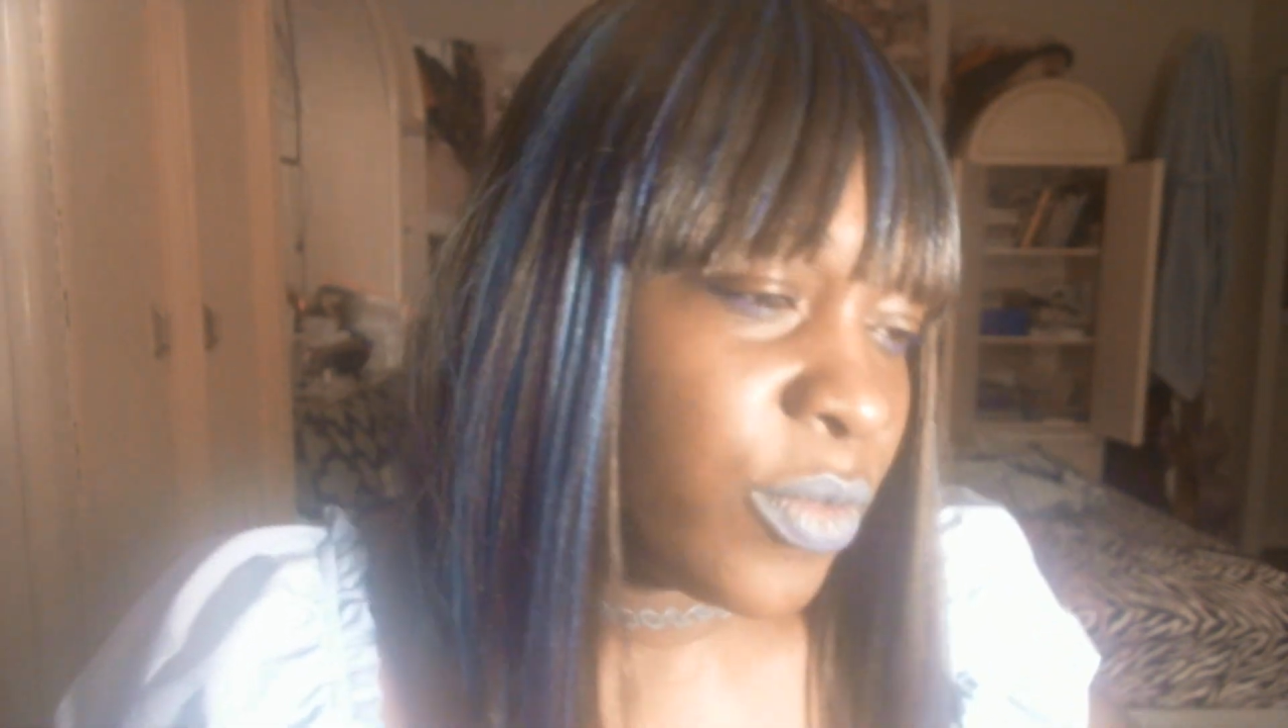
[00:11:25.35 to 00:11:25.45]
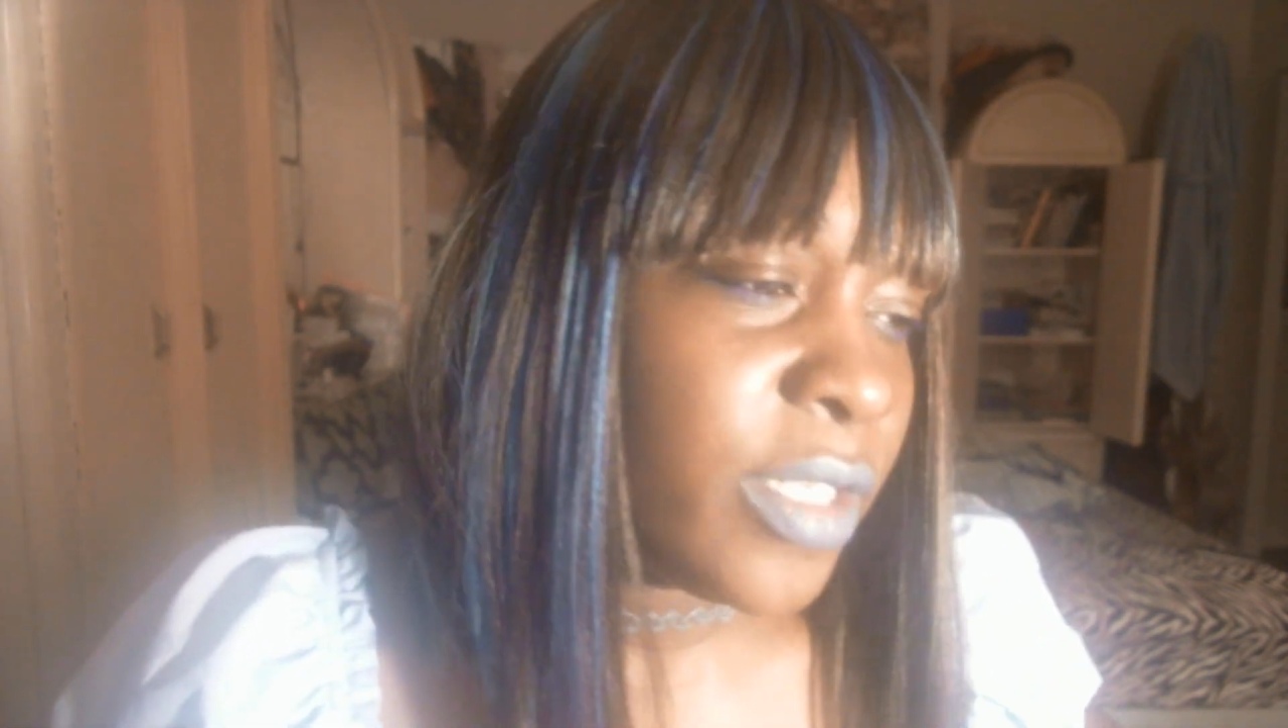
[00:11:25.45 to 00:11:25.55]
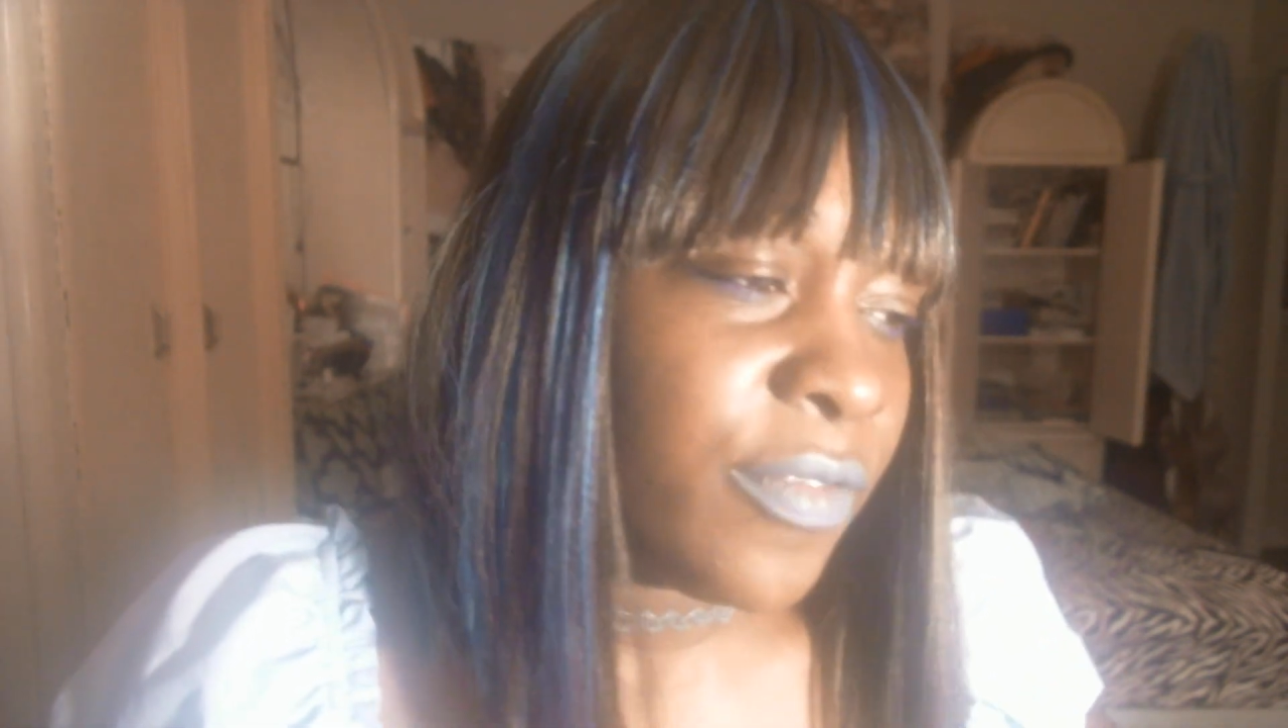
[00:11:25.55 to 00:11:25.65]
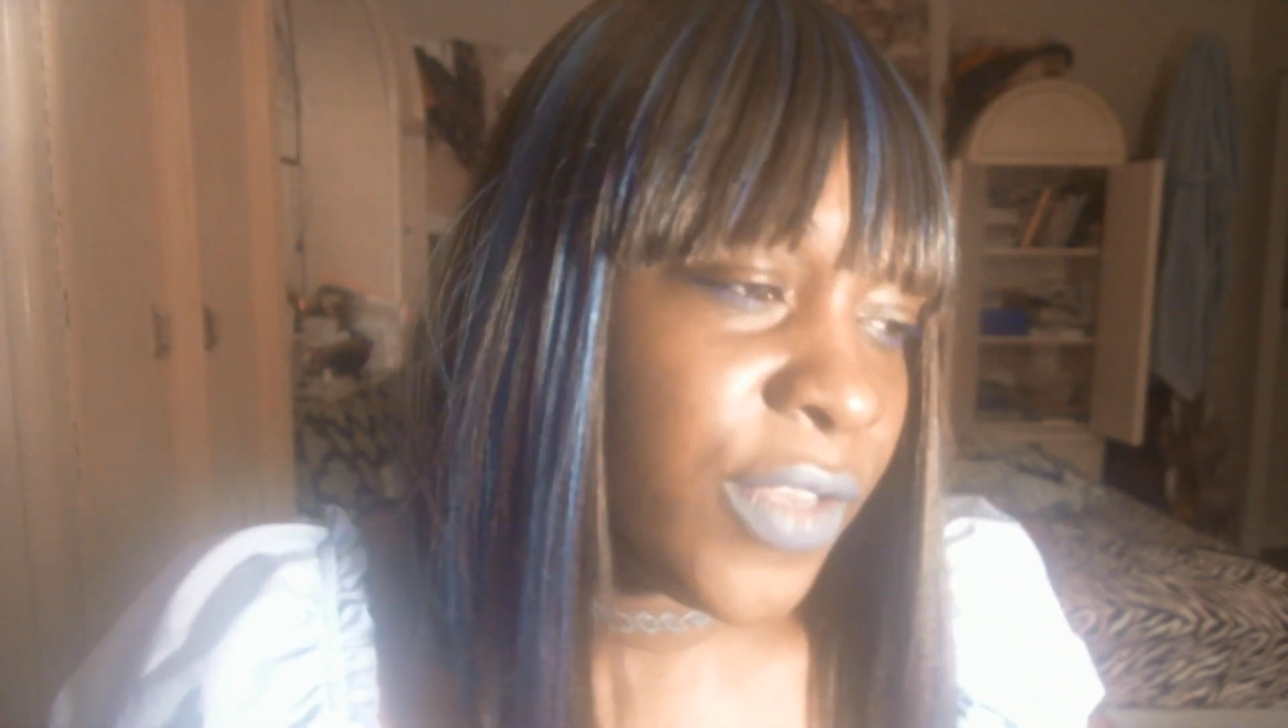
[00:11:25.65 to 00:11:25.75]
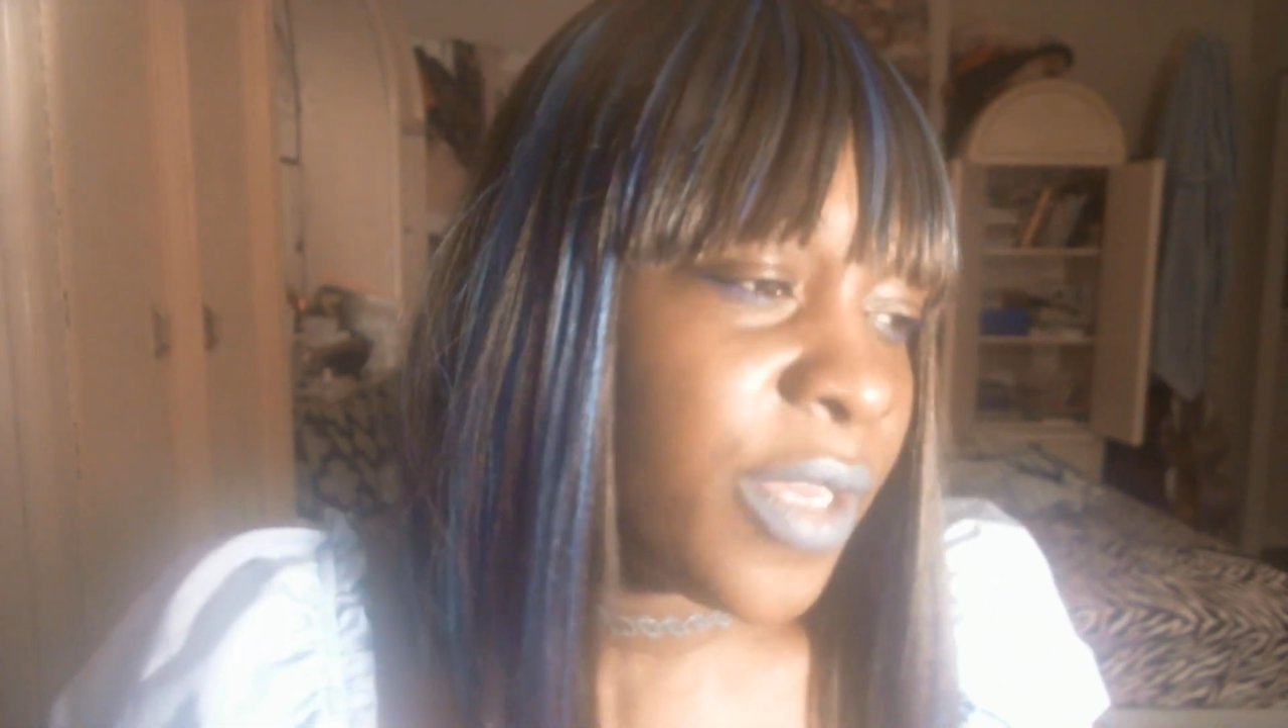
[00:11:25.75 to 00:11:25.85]

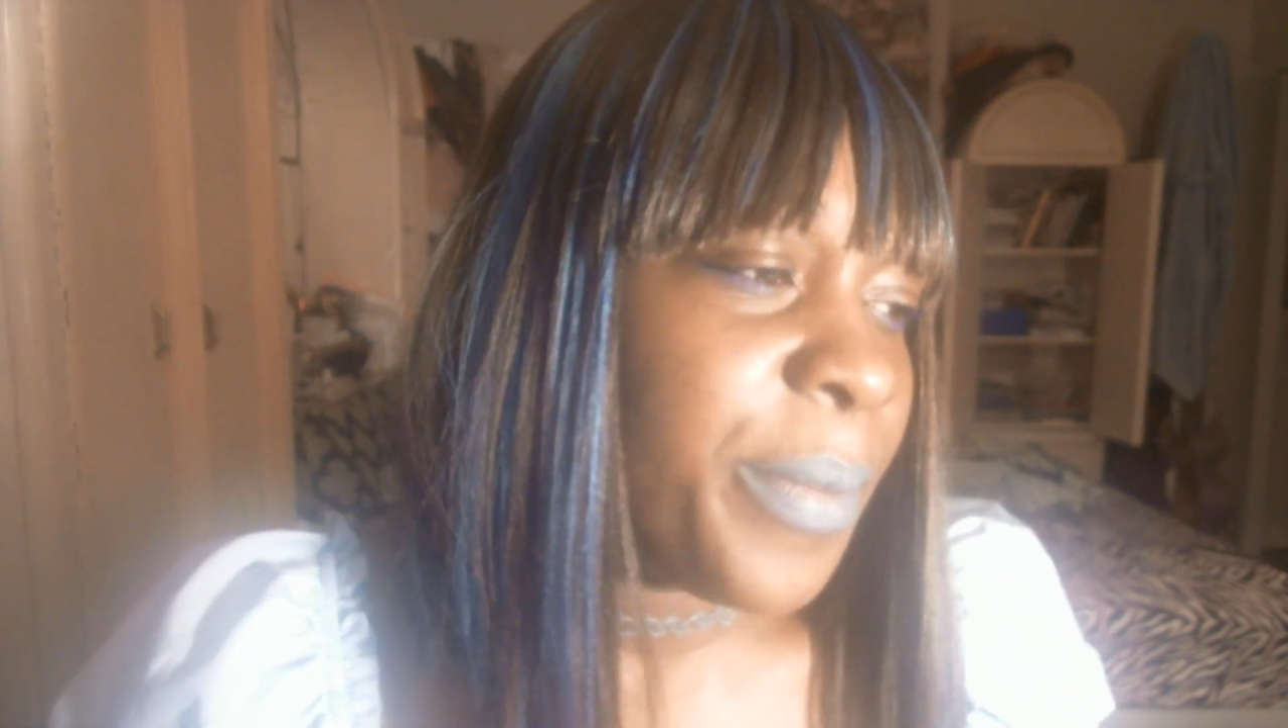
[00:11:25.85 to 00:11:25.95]
really feel